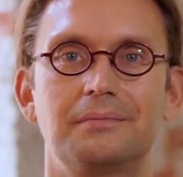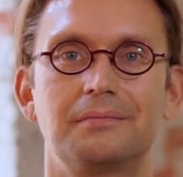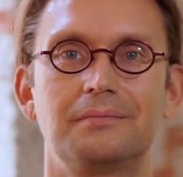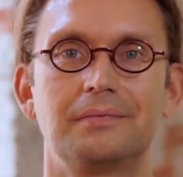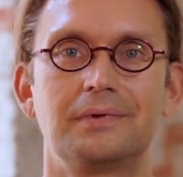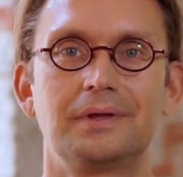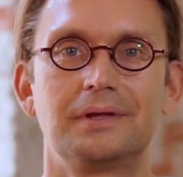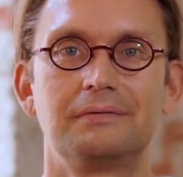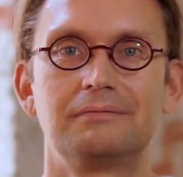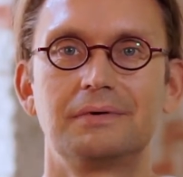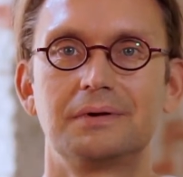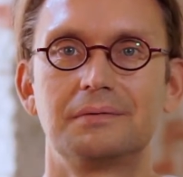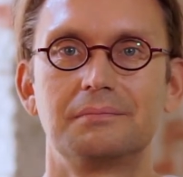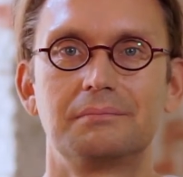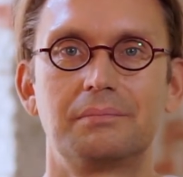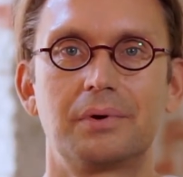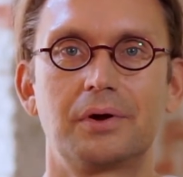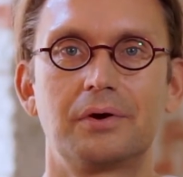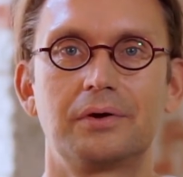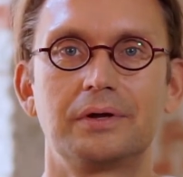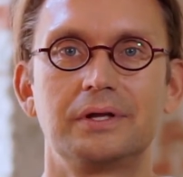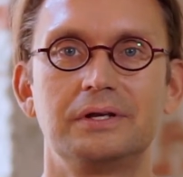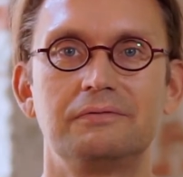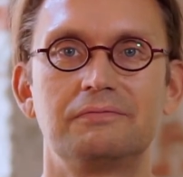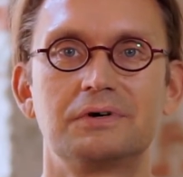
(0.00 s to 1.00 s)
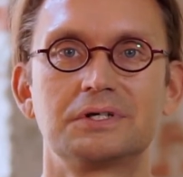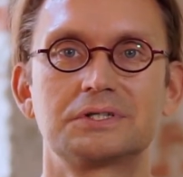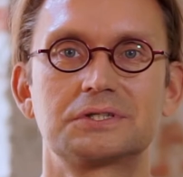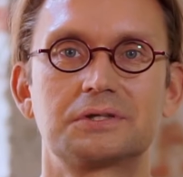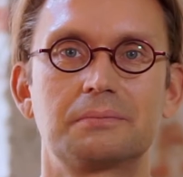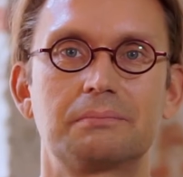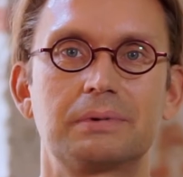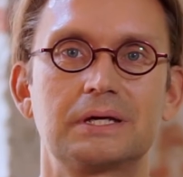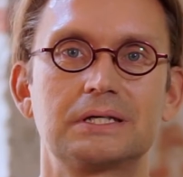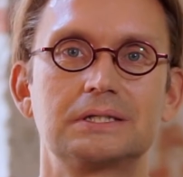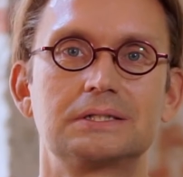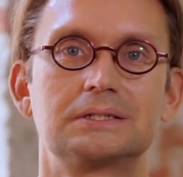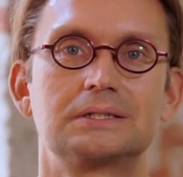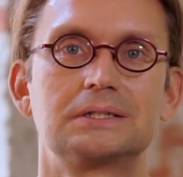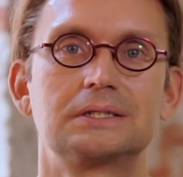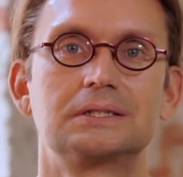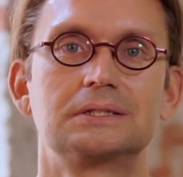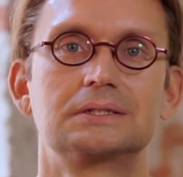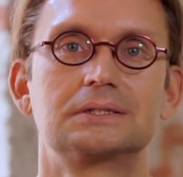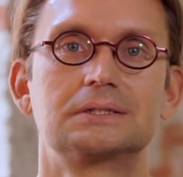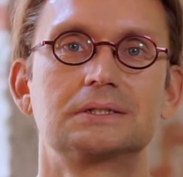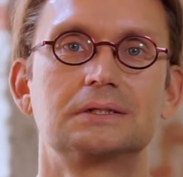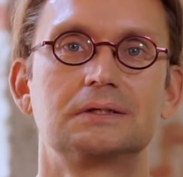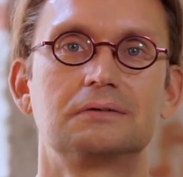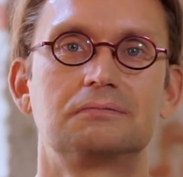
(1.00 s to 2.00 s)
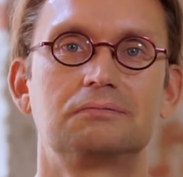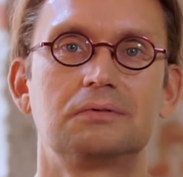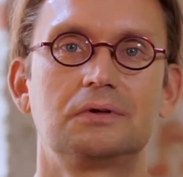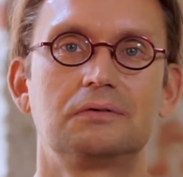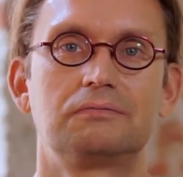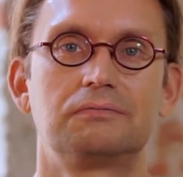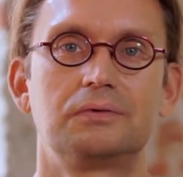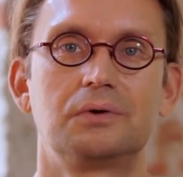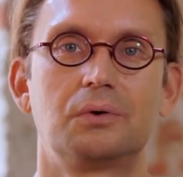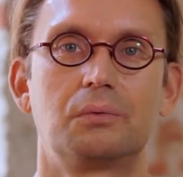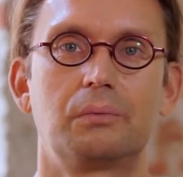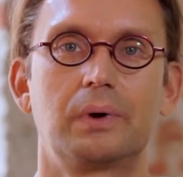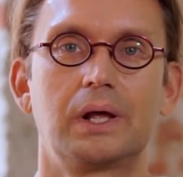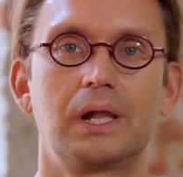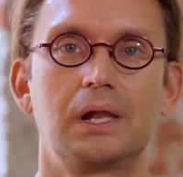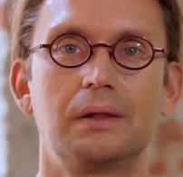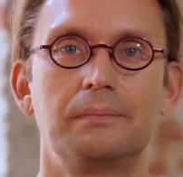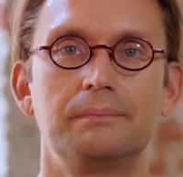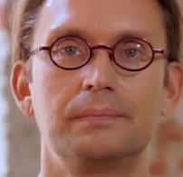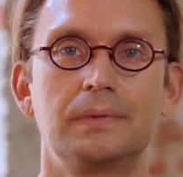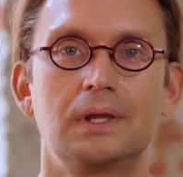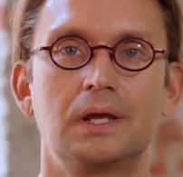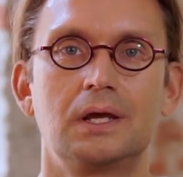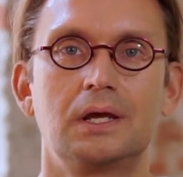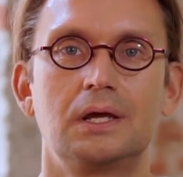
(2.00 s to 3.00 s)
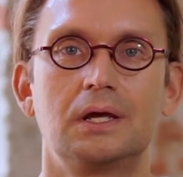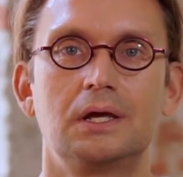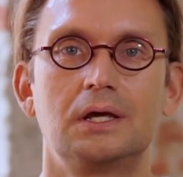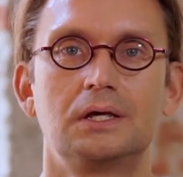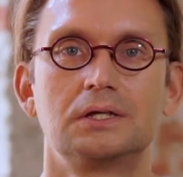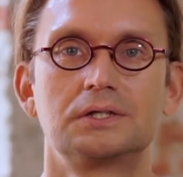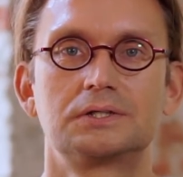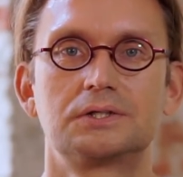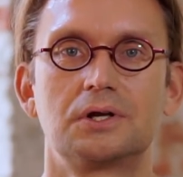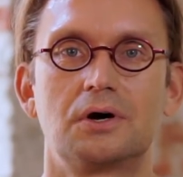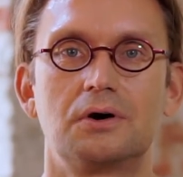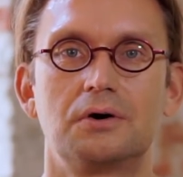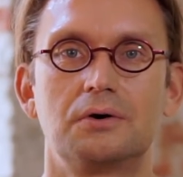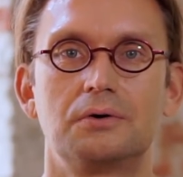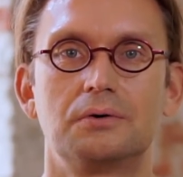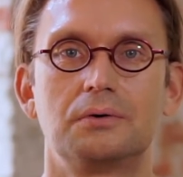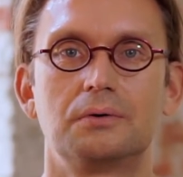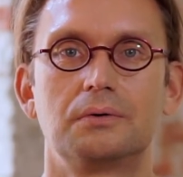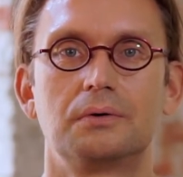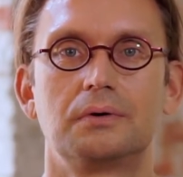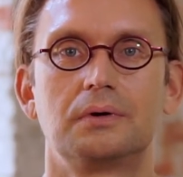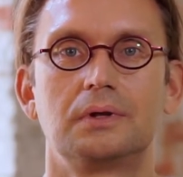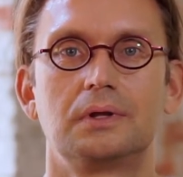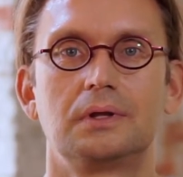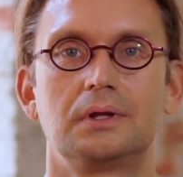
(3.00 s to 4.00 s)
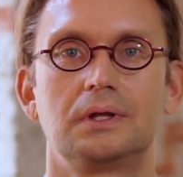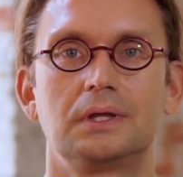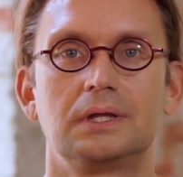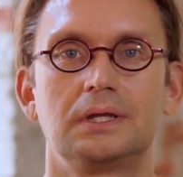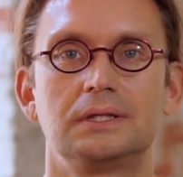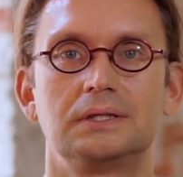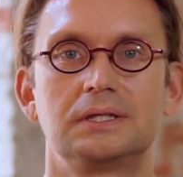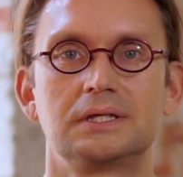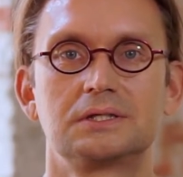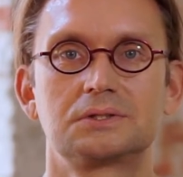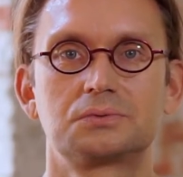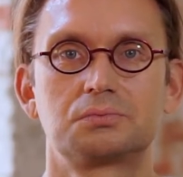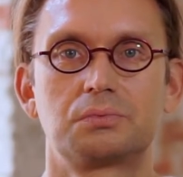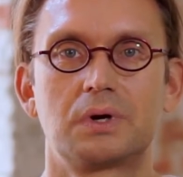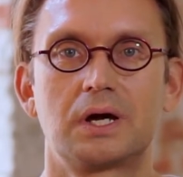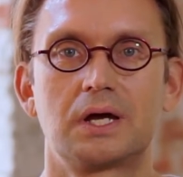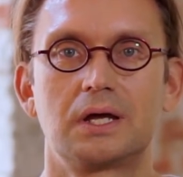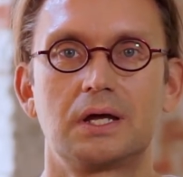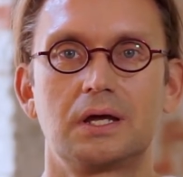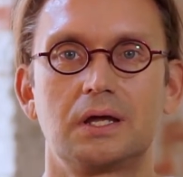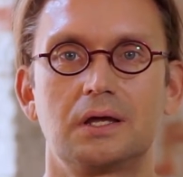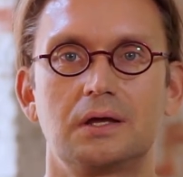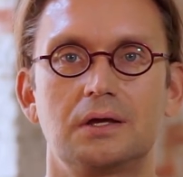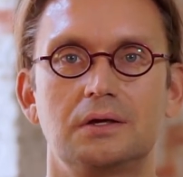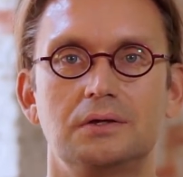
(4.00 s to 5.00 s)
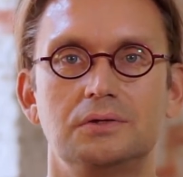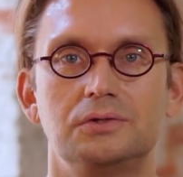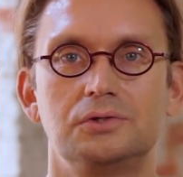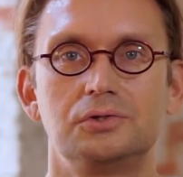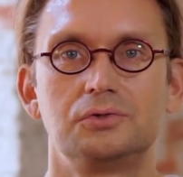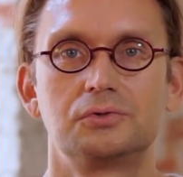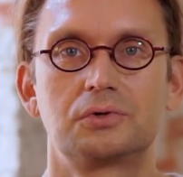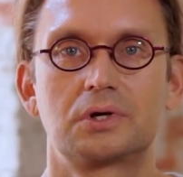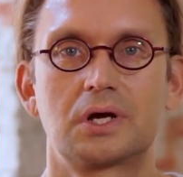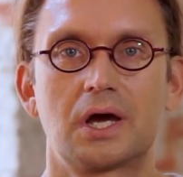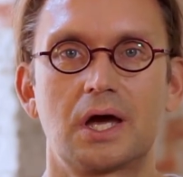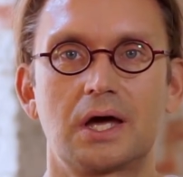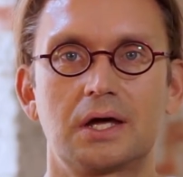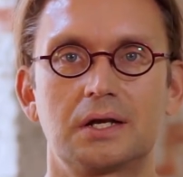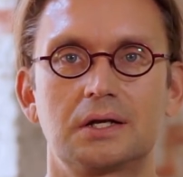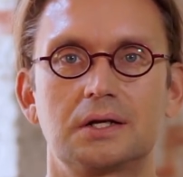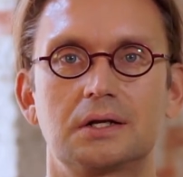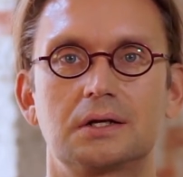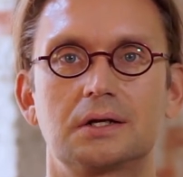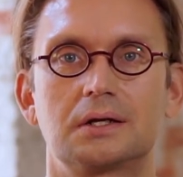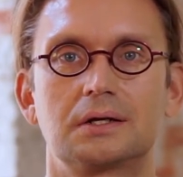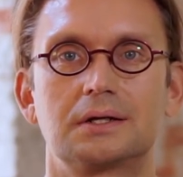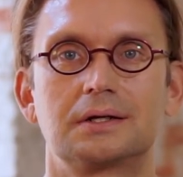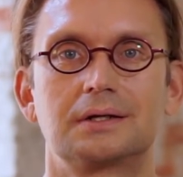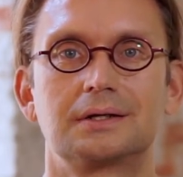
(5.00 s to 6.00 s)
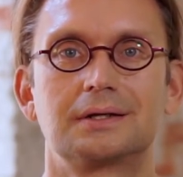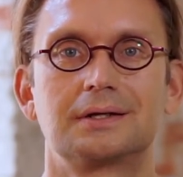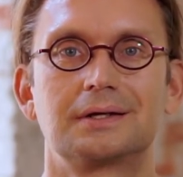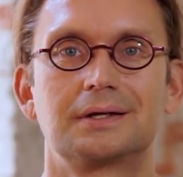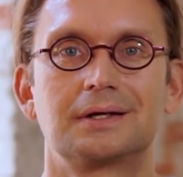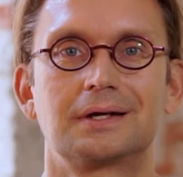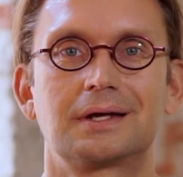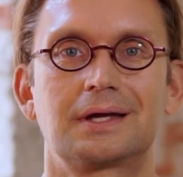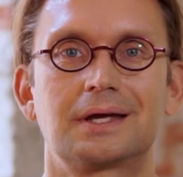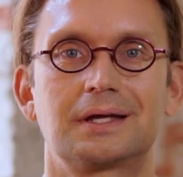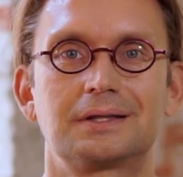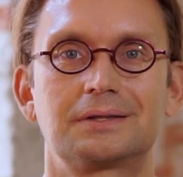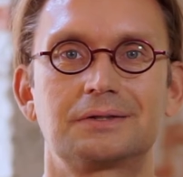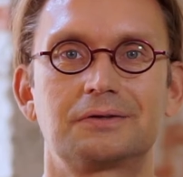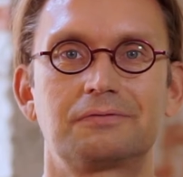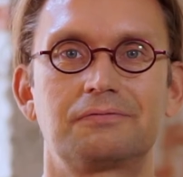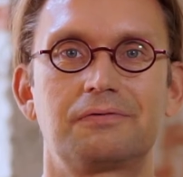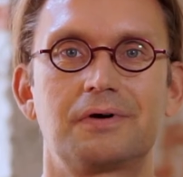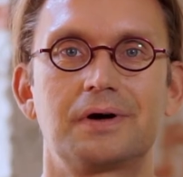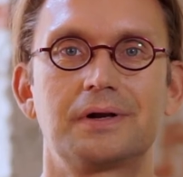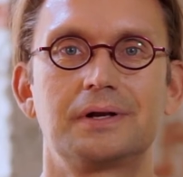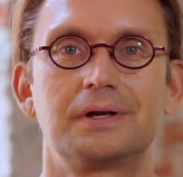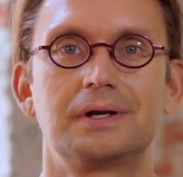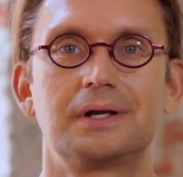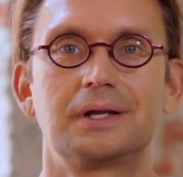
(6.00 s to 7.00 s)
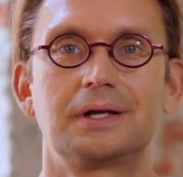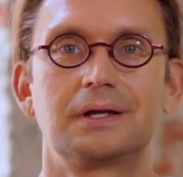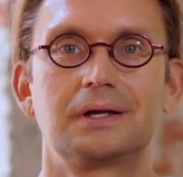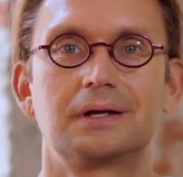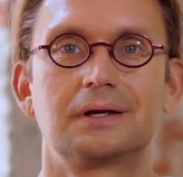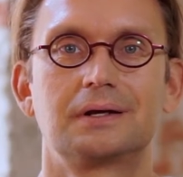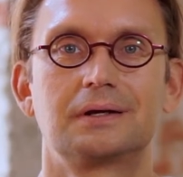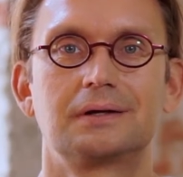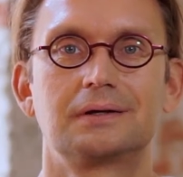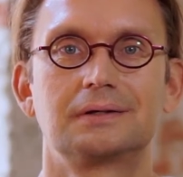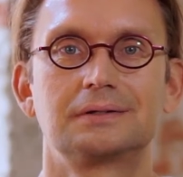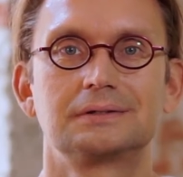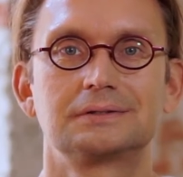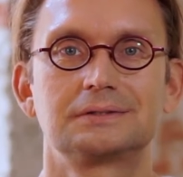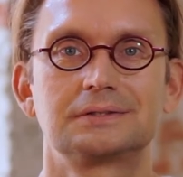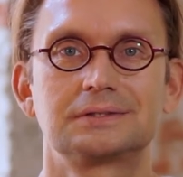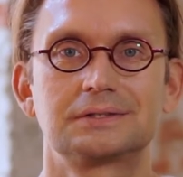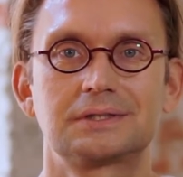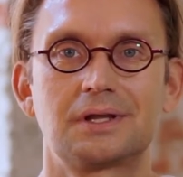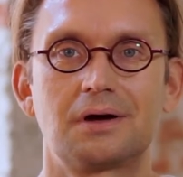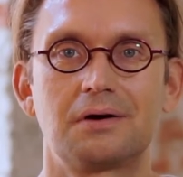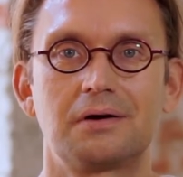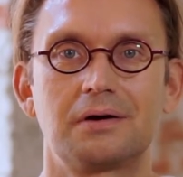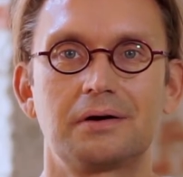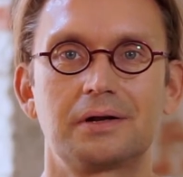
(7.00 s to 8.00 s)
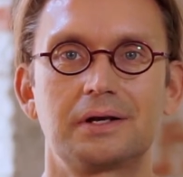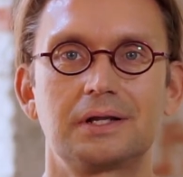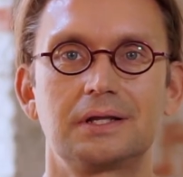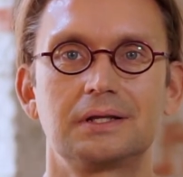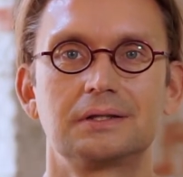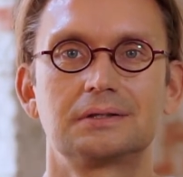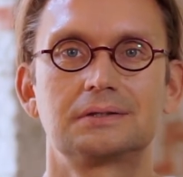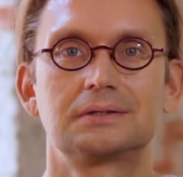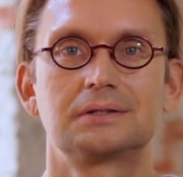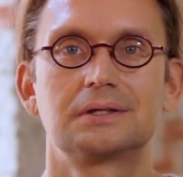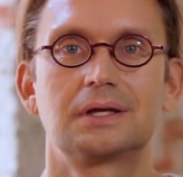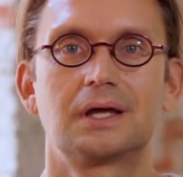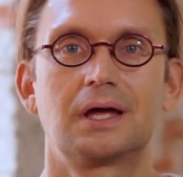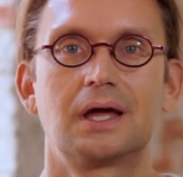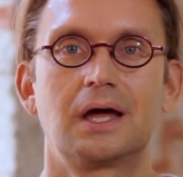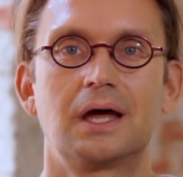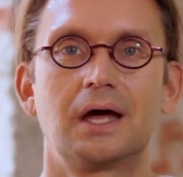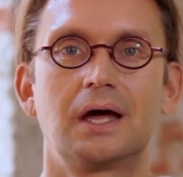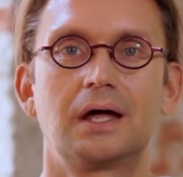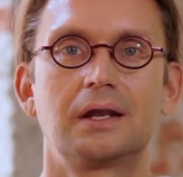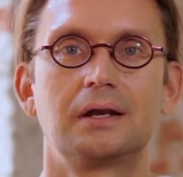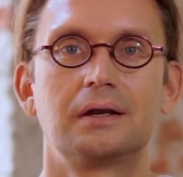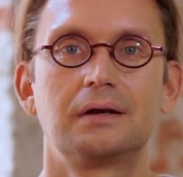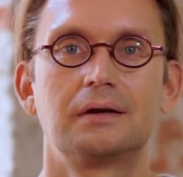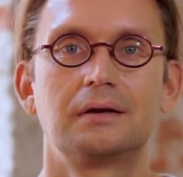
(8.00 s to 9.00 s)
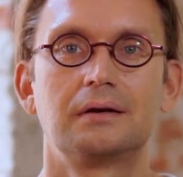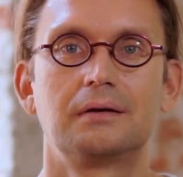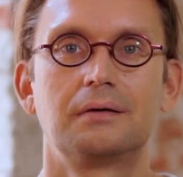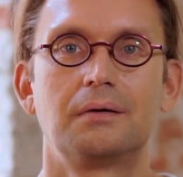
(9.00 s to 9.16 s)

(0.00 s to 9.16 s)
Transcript: even per investor basis, if you will. So in this way, you can get the funding started, and